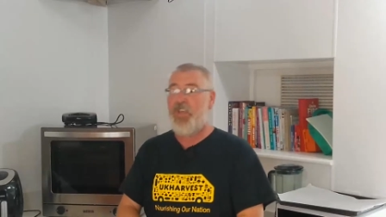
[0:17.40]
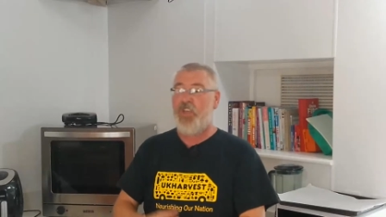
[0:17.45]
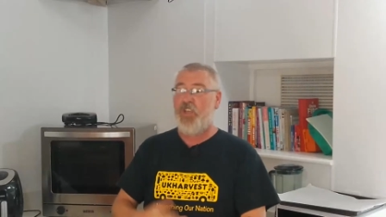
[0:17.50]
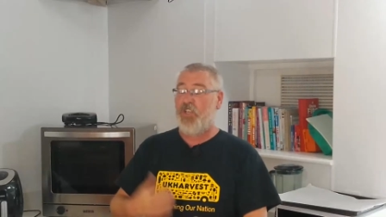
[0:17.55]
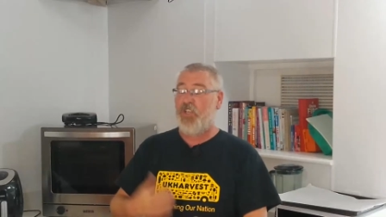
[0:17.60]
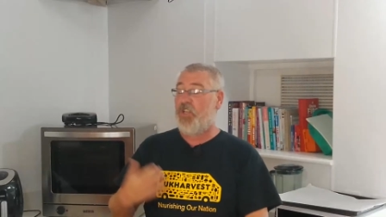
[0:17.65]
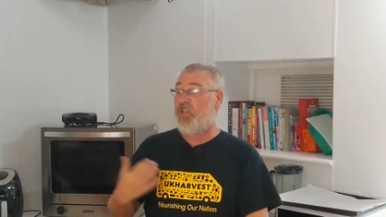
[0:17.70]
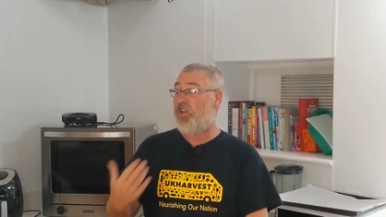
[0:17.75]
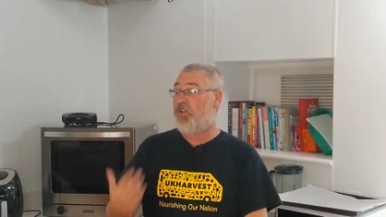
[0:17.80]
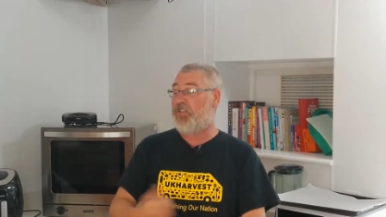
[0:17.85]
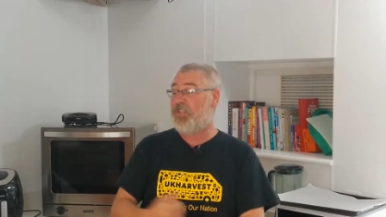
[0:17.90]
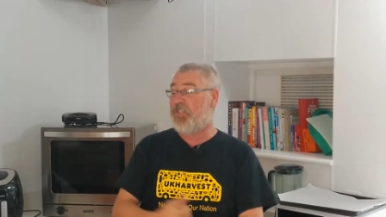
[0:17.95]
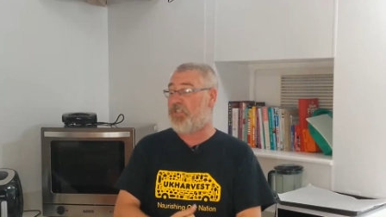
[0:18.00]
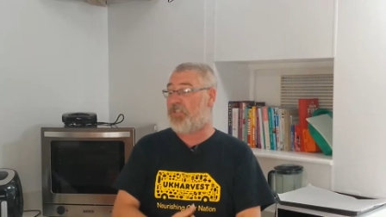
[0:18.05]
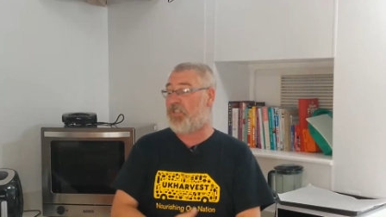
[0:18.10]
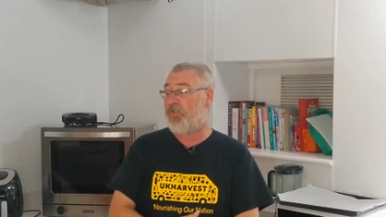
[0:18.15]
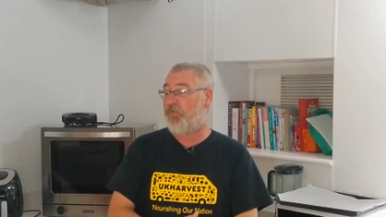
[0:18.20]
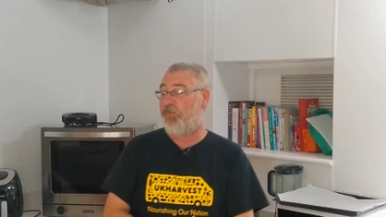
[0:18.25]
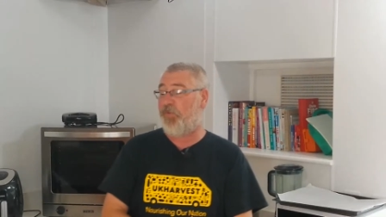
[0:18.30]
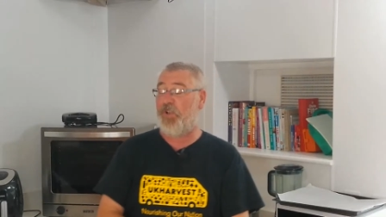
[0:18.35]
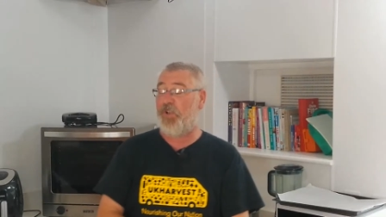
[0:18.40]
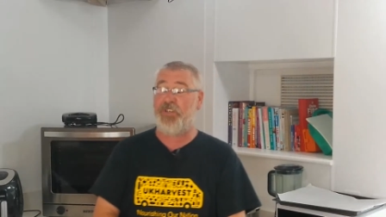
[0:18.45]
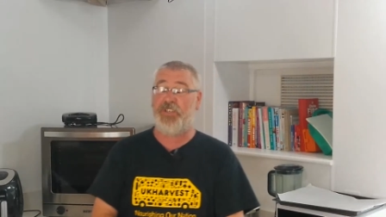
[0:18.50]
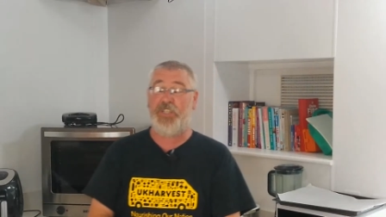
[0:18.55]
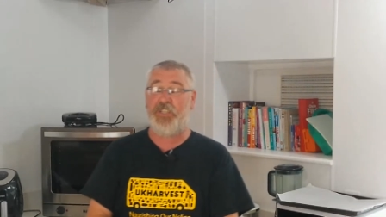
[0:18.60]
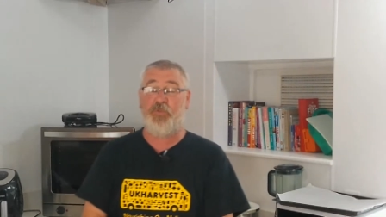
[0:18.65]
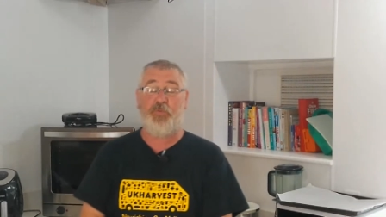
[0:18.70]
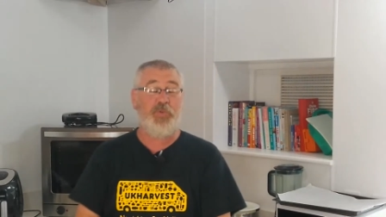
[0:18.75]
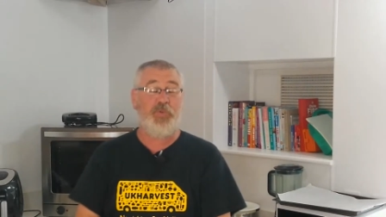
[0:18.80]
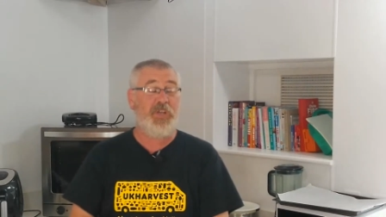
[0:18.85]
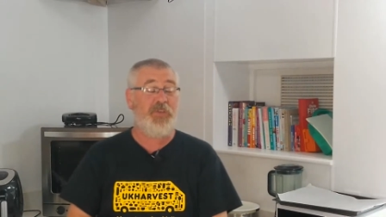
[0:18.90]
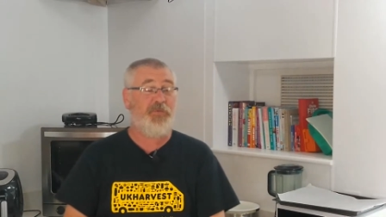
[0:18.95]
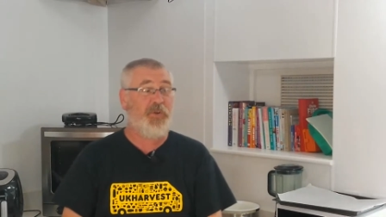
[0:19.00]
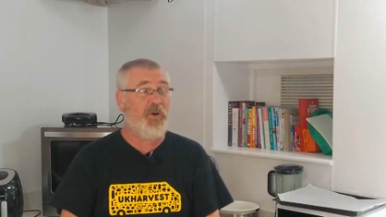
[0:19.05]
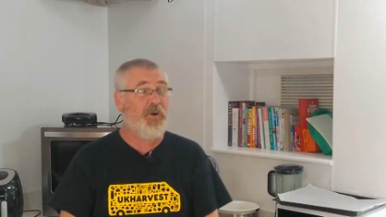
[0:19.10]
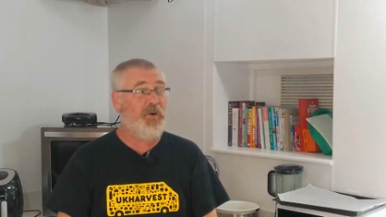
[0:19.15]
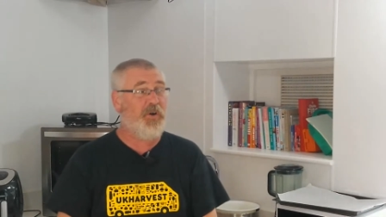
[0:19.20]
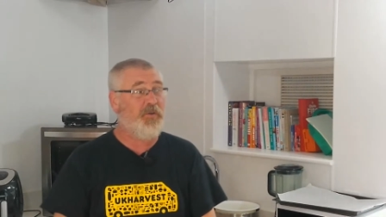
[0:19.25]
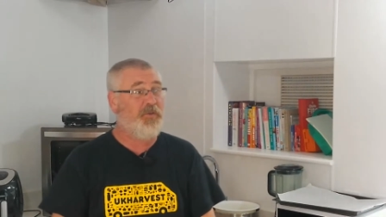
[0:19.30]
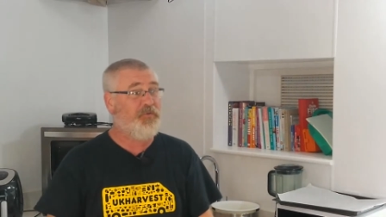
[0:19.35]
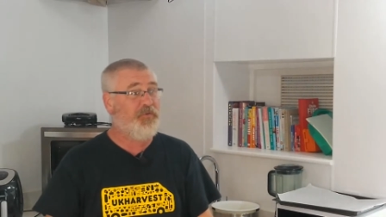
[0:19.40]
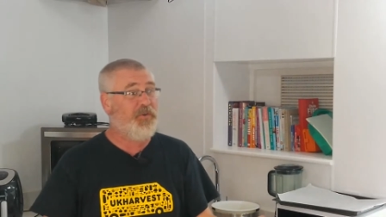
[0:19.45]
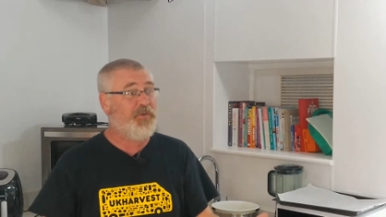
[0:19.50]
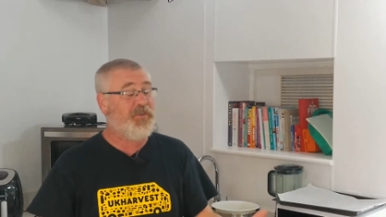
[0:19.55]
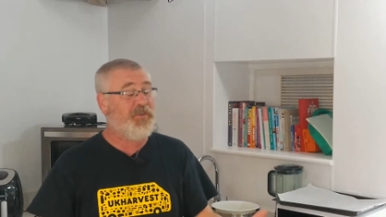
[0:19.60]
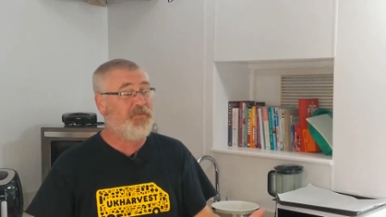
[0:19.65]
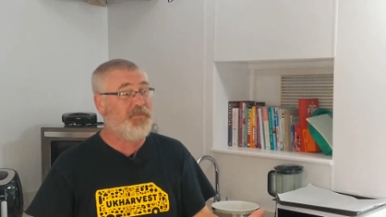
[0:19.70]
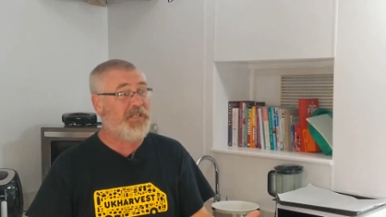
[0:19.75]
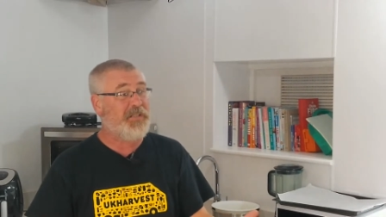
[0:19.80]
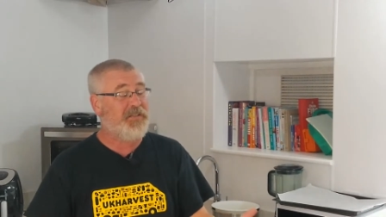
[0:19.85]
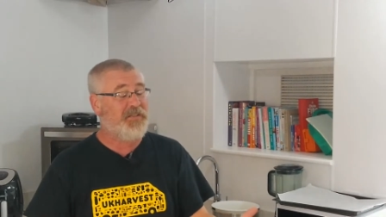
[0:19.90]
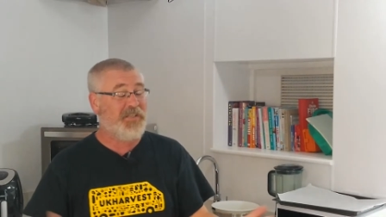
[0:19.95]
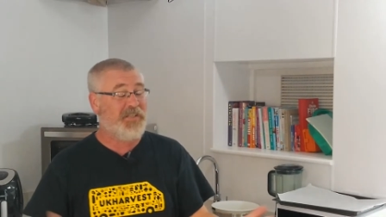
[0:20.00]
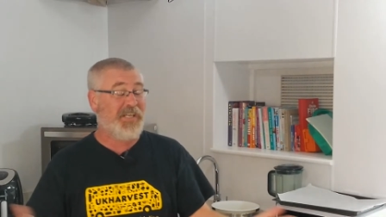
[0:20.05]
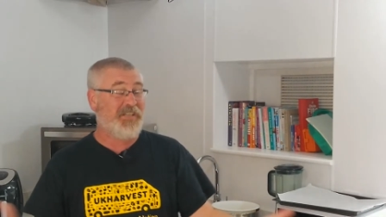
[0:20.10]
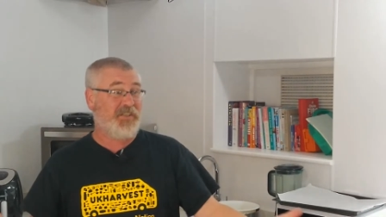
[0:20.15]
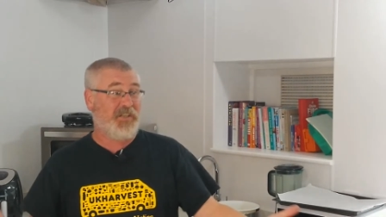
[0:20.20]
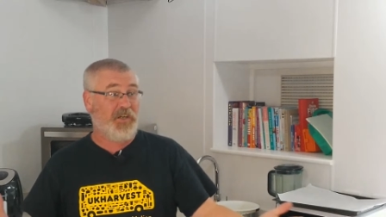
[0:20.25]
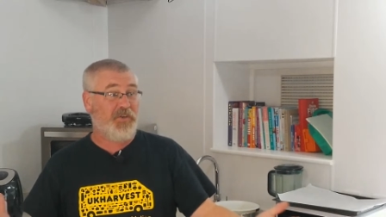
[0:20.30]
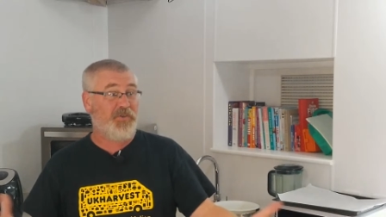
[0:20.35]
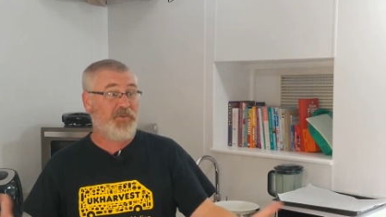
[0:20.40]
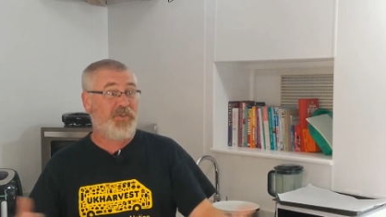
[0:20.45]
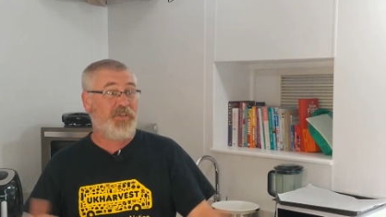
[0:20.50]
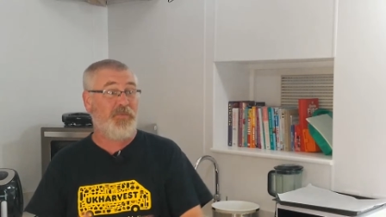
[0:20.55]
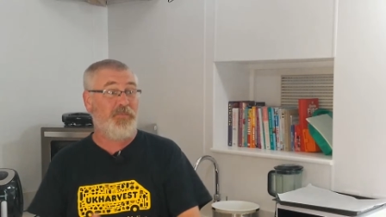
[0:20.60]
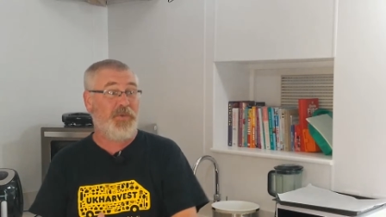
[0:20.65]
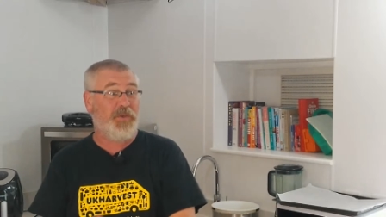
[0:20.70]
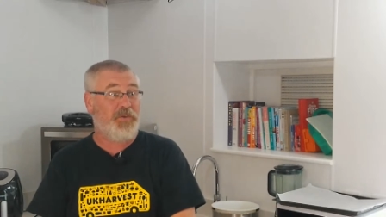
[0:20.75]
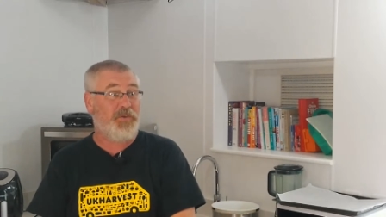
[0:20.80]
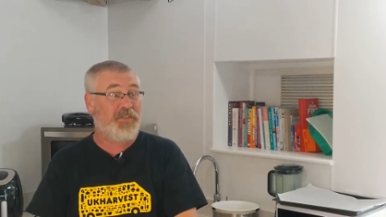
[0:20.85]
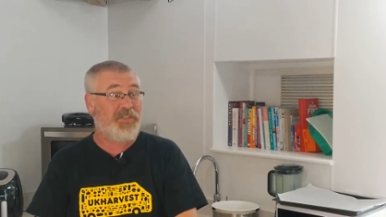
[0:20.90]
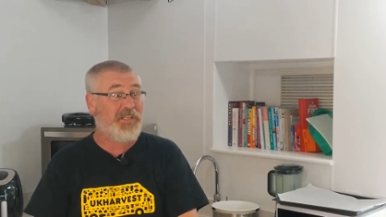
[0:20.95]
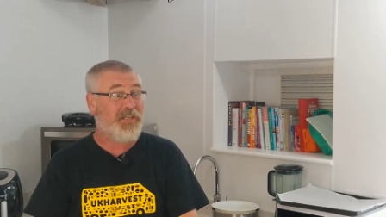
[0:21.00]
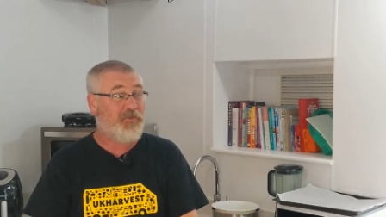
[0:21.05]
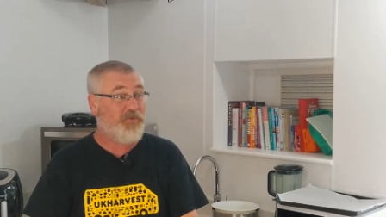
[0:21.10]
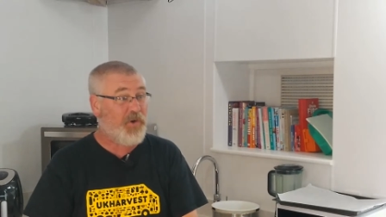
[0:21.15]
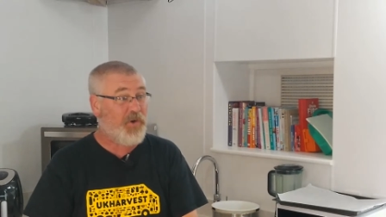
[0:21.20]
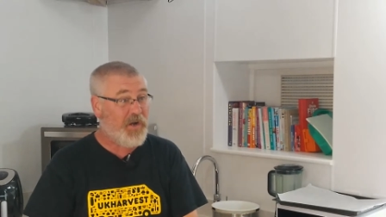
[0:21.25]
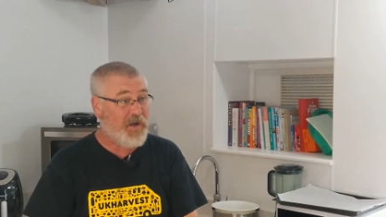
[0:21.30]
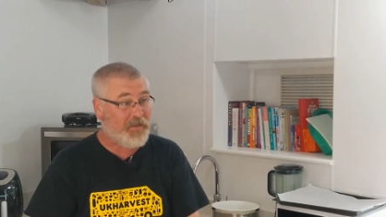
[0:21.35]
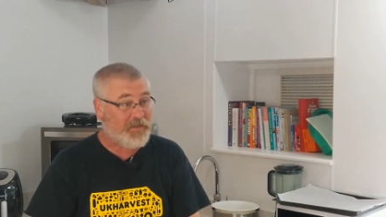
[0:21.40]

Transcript: using some funding that we've got through Tesco's Community Grants.